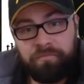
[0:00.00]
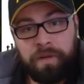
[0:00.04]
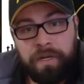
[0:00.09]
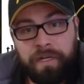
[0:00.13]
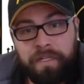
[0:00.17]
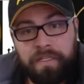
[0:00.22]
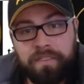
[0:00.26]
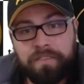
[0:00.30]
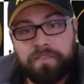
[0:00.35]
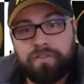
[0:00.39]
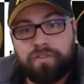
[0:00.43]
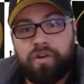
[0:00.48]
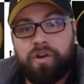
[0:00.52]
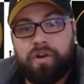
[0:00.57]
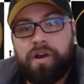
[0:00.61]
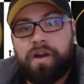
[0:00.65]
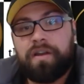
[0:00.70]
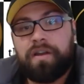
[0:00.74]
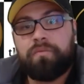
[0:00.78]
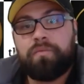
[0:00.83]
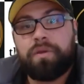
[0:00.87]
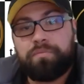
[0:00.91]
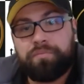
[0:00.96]
money
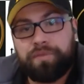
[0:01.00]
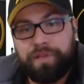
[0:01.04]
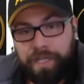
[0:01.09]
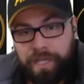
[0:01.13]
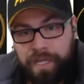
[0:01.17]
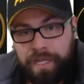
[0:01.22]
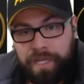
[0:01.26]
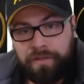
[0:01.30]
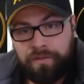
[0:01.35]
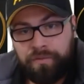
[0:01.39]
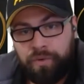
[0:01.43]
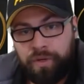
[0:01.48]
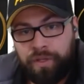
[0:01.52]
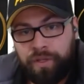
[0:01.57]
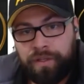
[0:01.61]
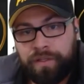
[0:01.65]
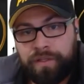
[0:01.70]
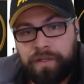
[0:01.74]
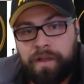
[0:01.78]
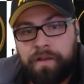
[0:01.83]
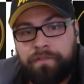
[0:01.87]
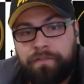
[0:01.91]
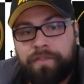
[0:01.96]
aside and we planned it well
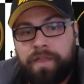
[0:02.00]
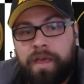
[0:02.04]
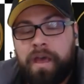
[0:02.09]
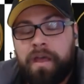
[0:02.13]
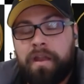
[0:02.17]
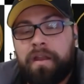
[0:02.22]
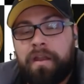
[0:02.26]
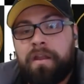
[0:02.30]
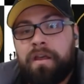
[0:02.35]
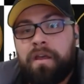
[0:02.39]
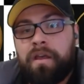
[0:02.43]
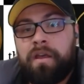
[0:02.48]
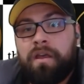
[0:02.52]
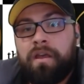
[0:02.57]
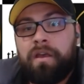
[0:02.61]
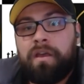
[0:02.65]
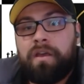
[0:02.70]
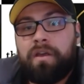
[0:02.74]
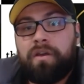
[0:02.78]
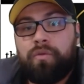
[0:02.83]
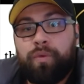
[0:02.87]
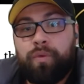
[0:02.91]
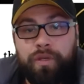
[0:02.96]
enough that
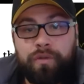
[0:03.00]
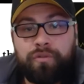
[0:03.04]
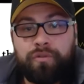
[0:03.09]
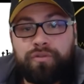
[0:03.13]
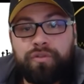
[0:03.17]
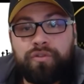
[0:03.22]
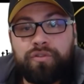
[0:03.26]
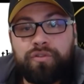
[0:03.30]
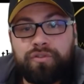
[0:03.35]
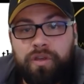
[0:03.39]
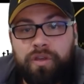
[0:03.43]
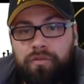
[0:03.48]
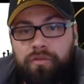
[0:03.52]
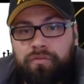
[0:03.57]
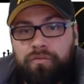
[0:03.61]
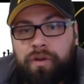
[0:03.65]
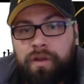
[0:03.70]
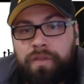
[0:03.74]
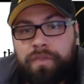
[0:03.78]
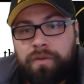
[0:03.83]
we could do so, right?